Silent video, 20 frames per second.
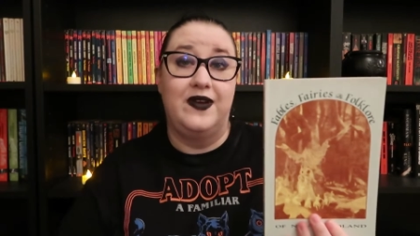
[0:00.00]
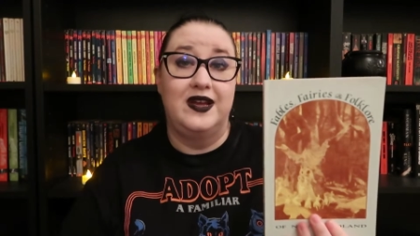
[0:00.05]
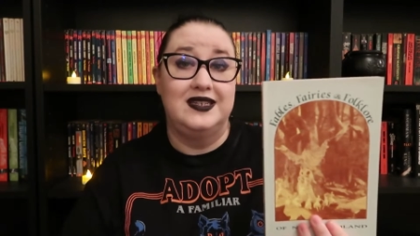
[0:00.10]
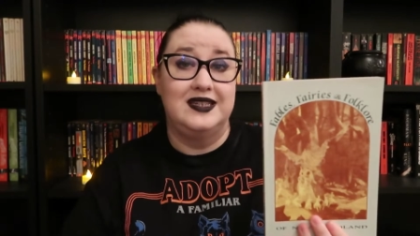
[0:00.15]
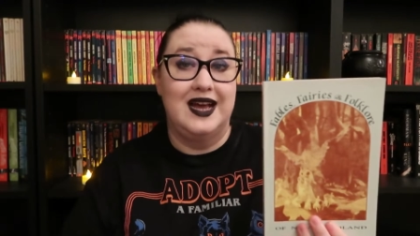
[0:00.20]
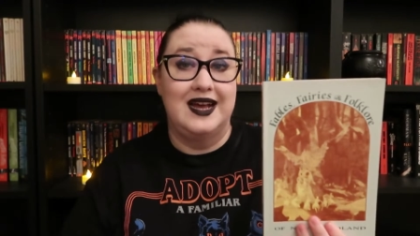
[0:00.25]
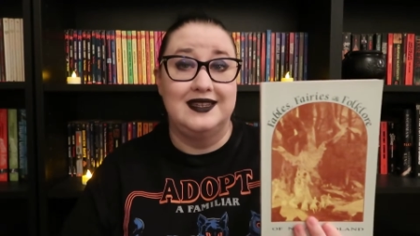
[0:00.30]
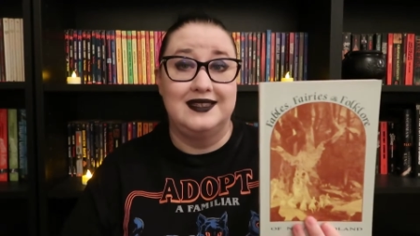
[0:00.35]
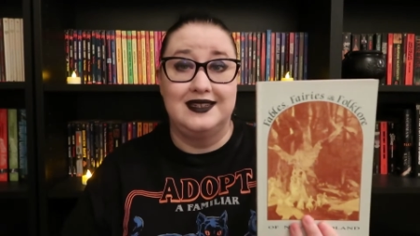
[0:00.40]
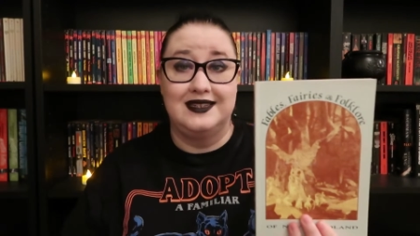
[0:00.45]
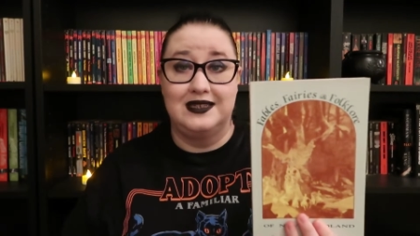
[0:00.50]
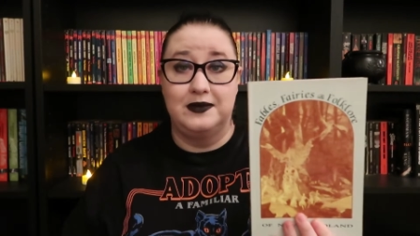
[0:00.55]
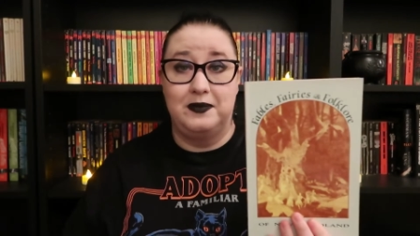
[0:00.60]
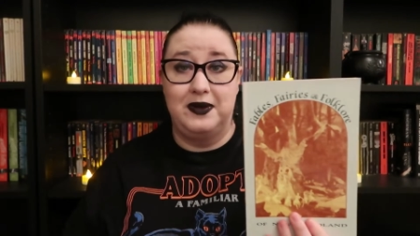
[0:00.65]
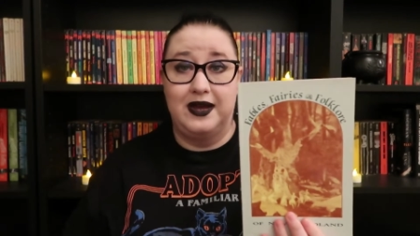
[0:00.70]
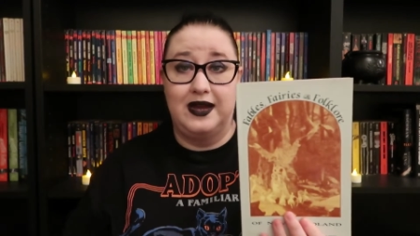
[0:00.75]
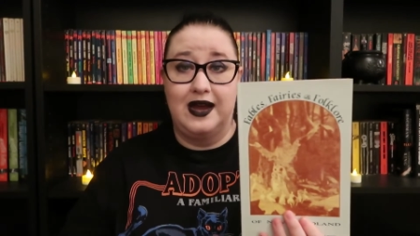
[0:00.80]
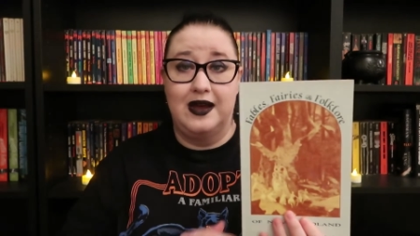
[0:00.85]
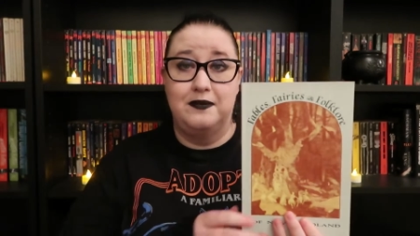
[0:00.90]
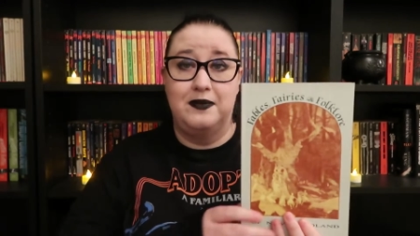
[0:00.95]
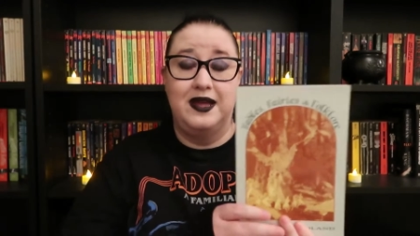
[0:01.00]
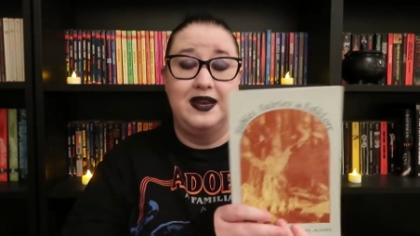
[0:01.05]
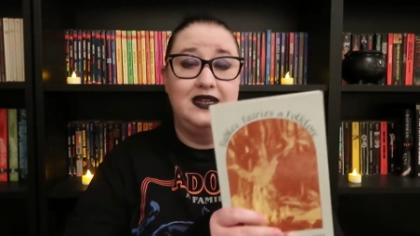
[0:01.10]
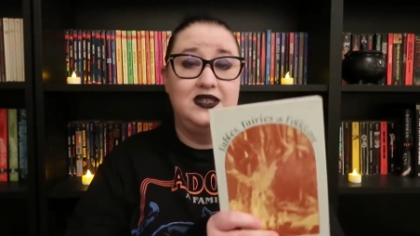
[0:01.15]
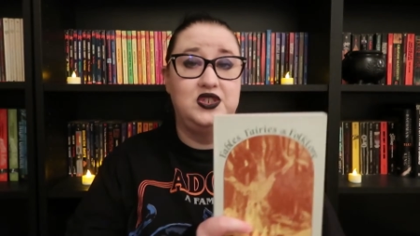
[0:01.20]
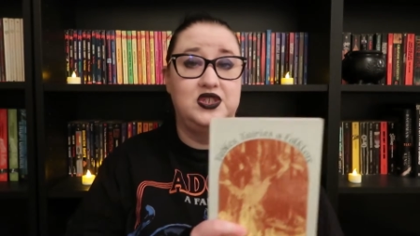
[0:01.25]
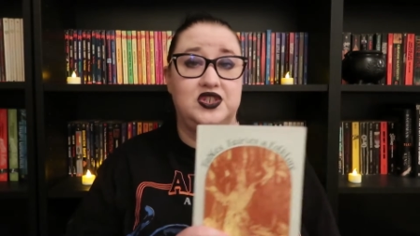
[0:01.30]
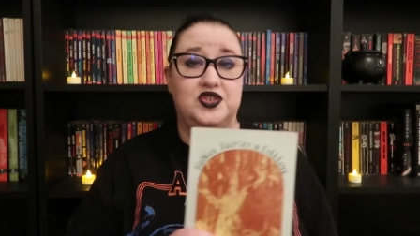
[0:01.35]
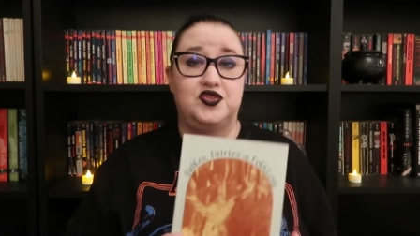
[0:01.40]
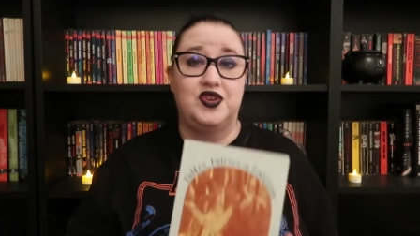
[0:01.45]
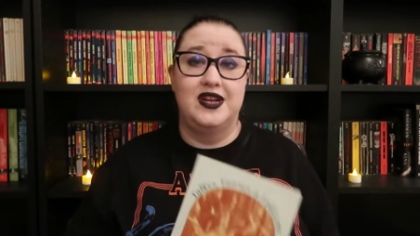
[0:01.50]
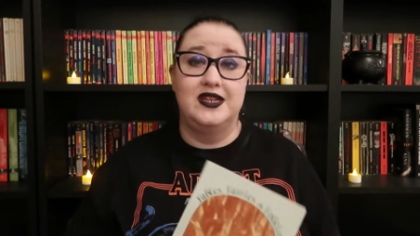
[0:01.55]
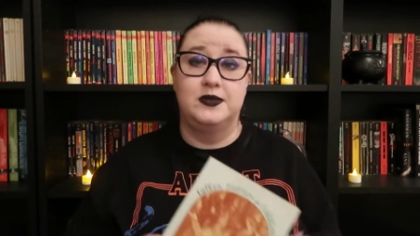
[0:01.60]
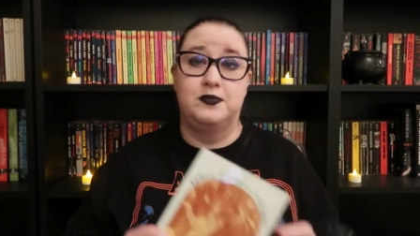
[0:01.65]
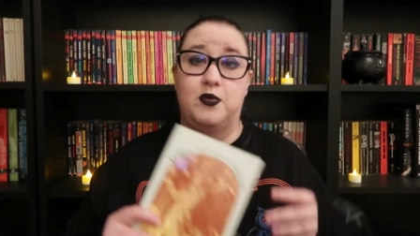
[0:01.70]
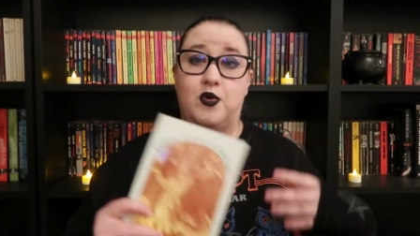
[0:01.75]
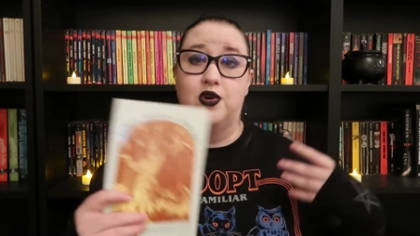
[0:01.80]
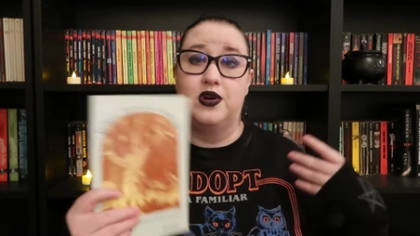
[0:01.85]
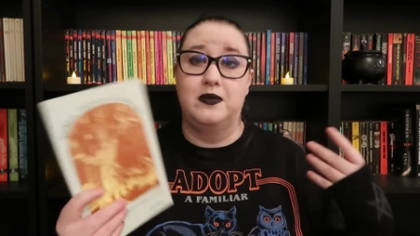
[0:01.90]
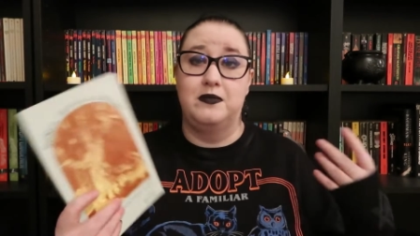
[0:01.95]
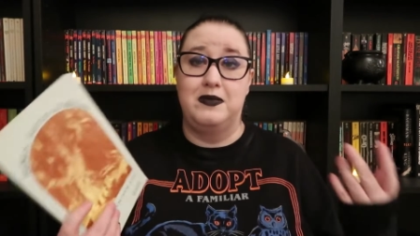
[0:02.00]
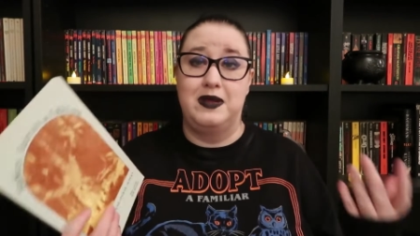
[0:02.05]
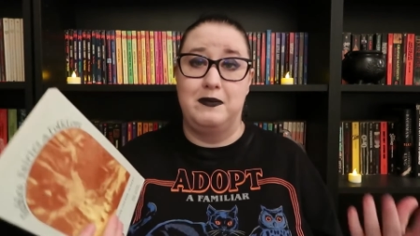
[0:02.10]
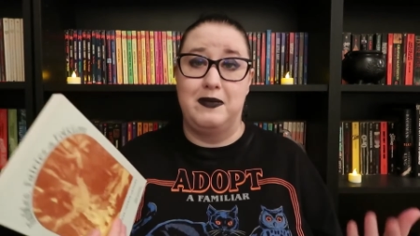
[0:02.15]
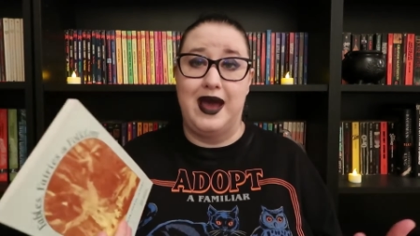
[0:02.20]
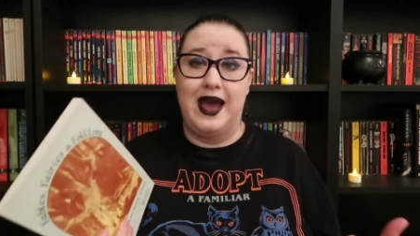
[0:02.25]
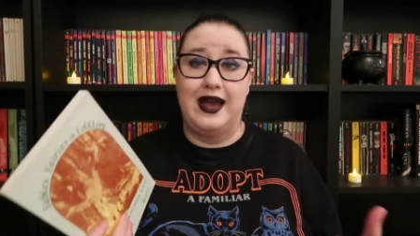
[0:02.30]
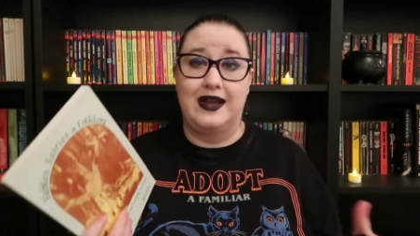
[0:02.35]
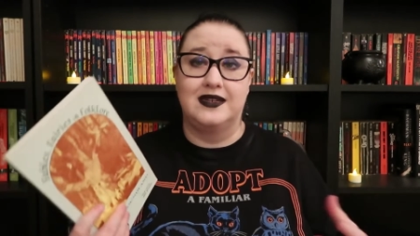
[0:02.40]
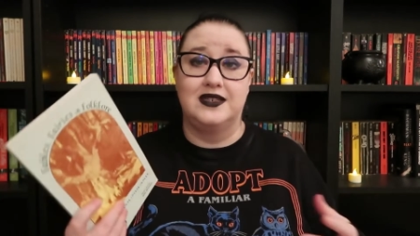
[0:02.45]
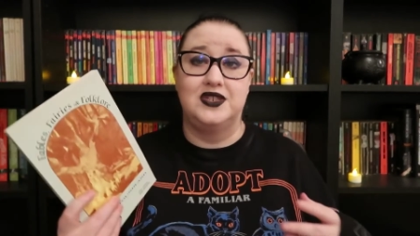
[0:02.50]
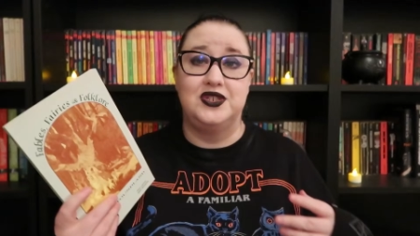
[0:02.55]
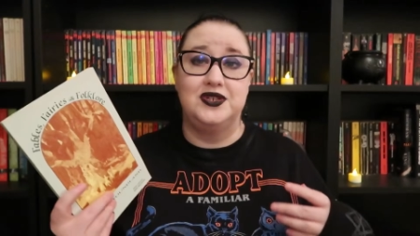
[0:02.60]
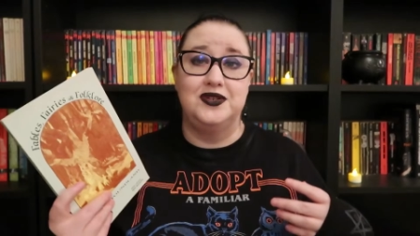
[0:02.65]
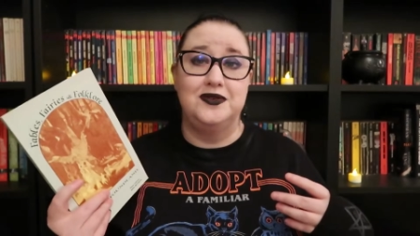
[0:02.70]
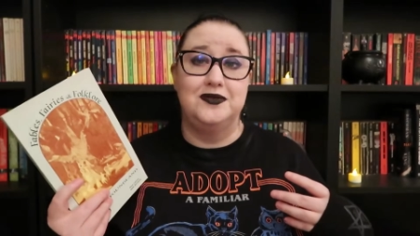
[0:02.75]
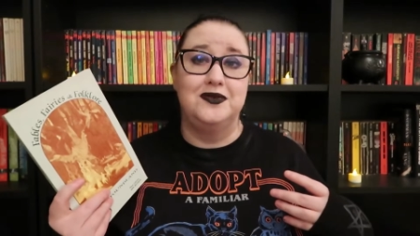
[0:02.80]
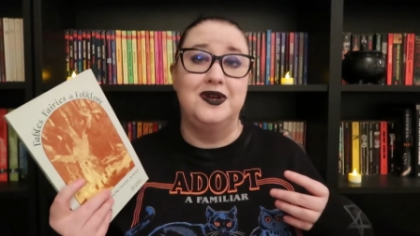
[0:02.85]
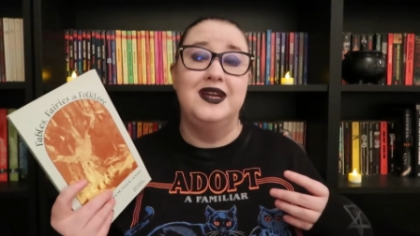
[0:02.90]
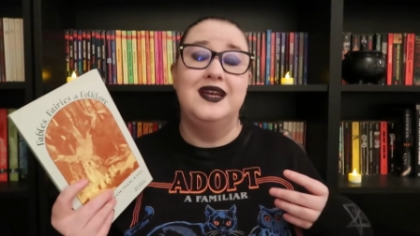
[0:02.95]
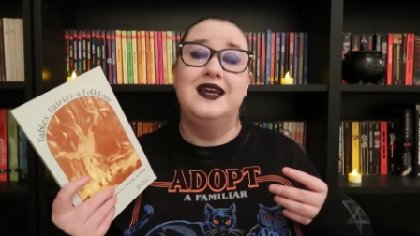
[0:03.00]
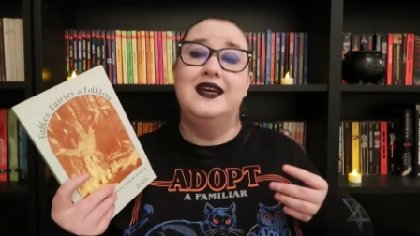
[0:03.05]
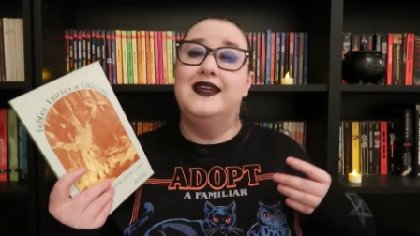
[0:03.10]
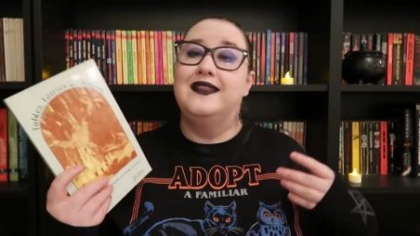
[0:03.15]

fantastic to pick up and it just transported me back to